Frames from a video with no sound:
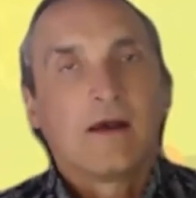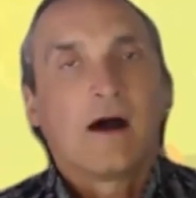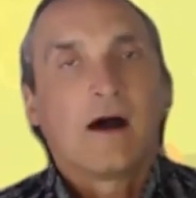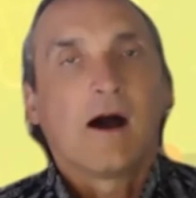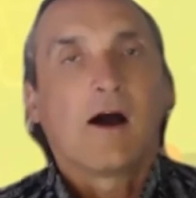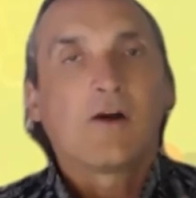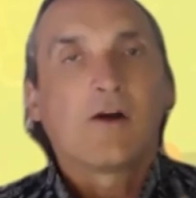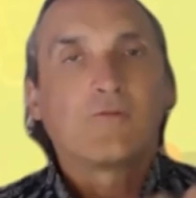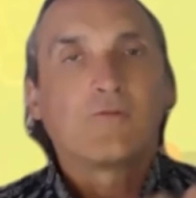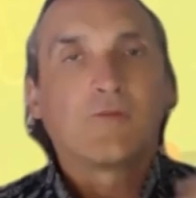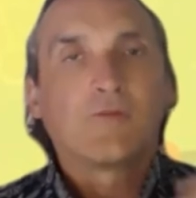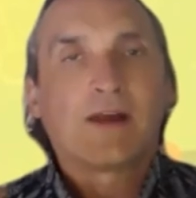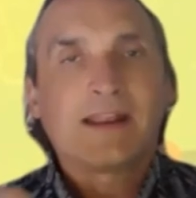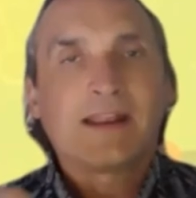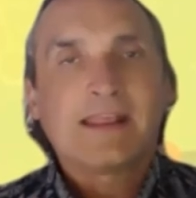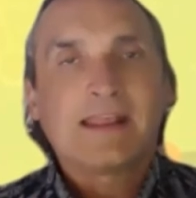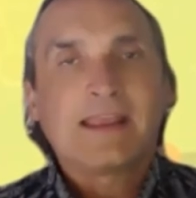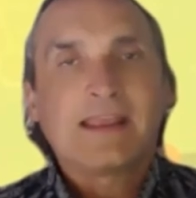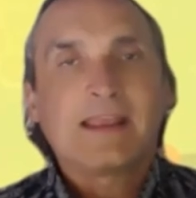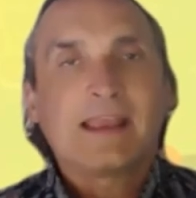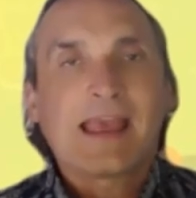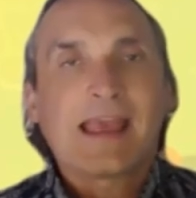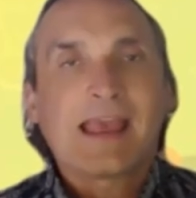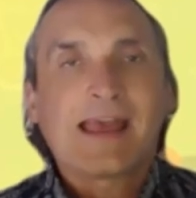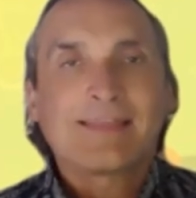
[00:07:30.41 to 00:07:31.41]
are
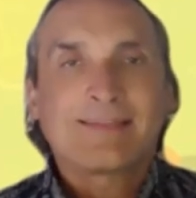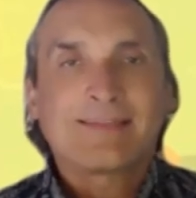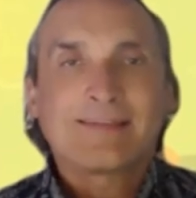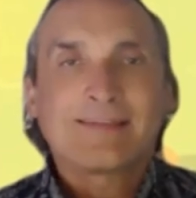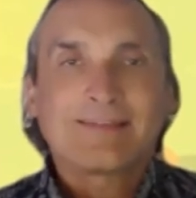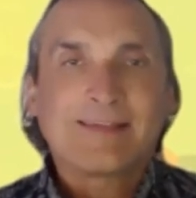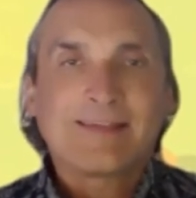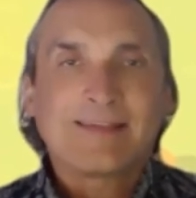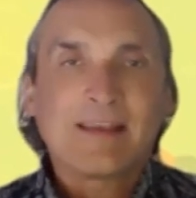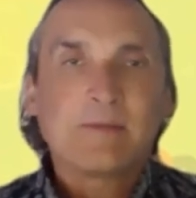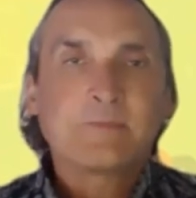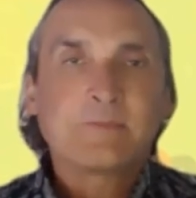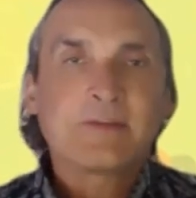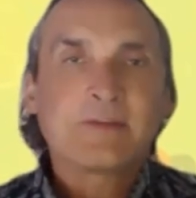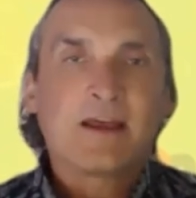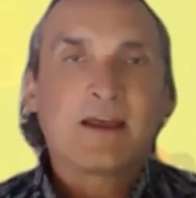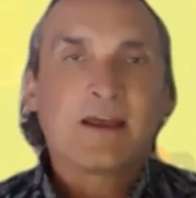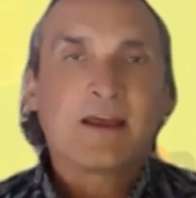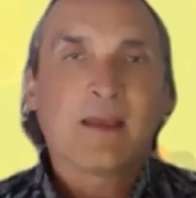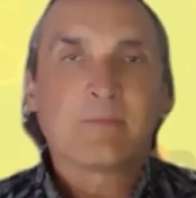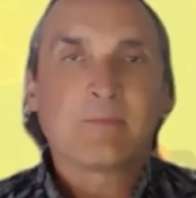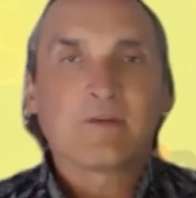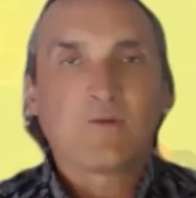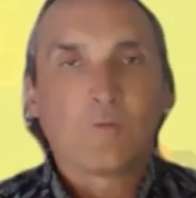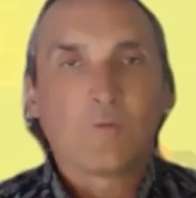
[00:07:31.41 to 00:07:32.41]
running at the same
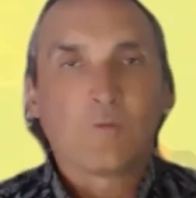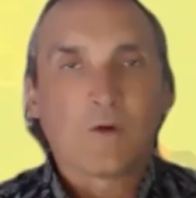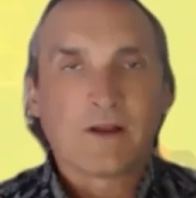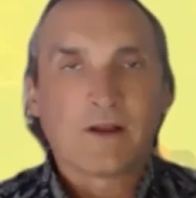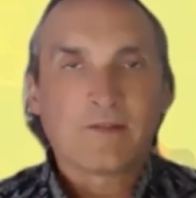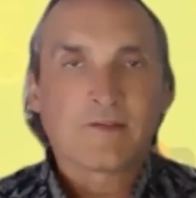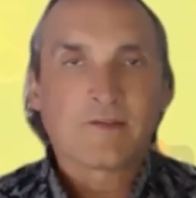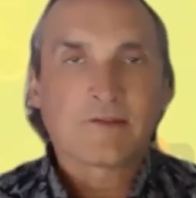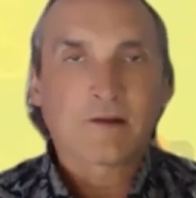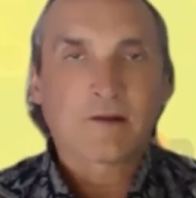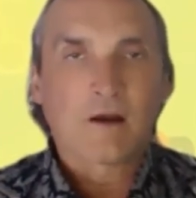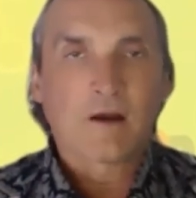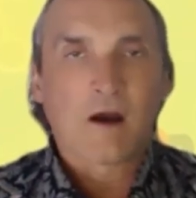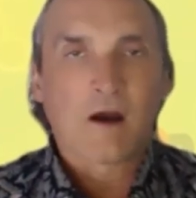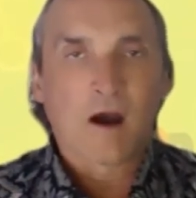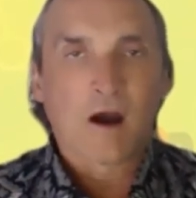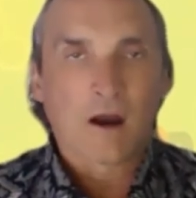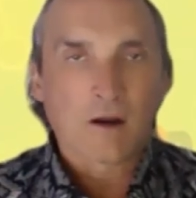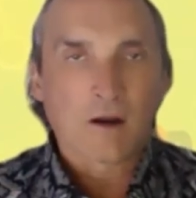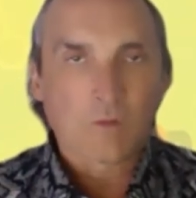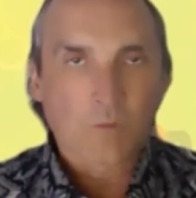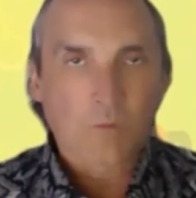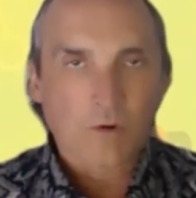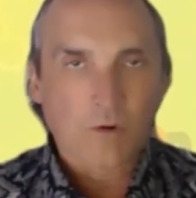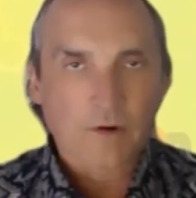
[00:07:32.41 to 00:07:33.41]
time, and the ones that
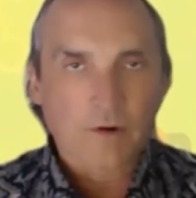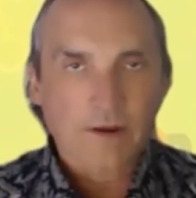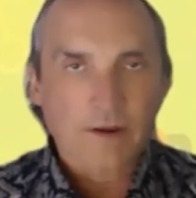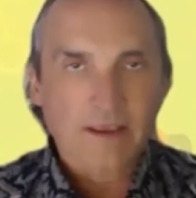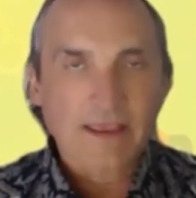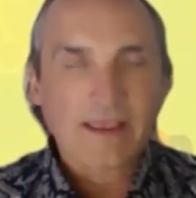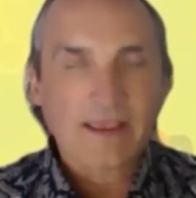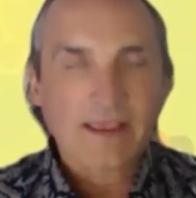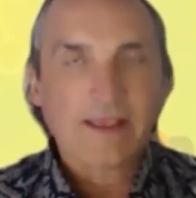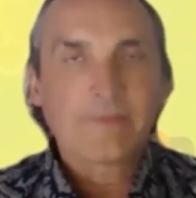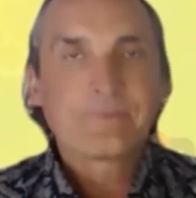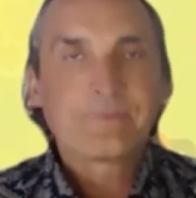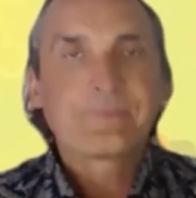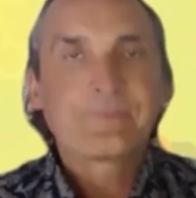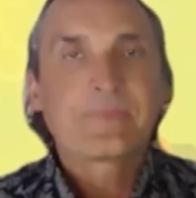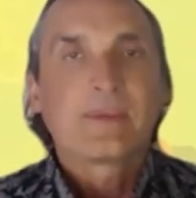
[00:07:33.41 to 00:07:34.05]
are working